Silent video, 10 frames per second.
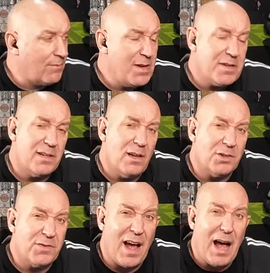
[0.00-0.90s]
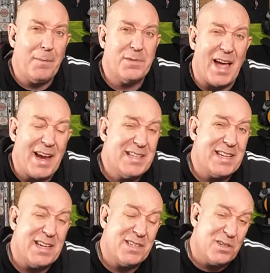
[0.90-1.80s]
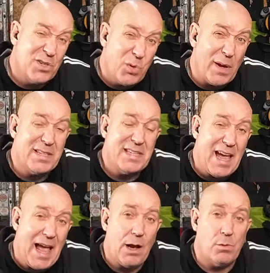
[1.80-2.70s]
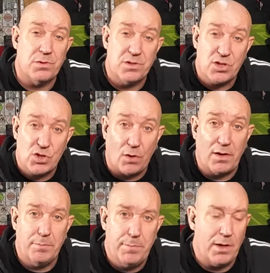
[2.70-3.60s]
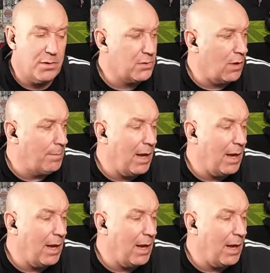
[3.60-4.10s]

these can last for up to 18 to 20 hours solid burn time.